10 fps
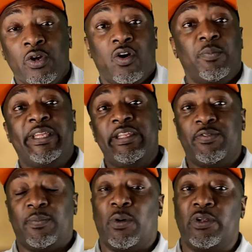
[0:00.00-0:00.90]
comedy
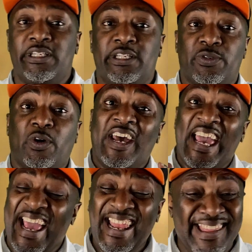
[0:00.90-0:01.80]
for politics or
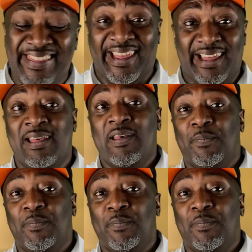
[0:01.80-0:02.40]
anything.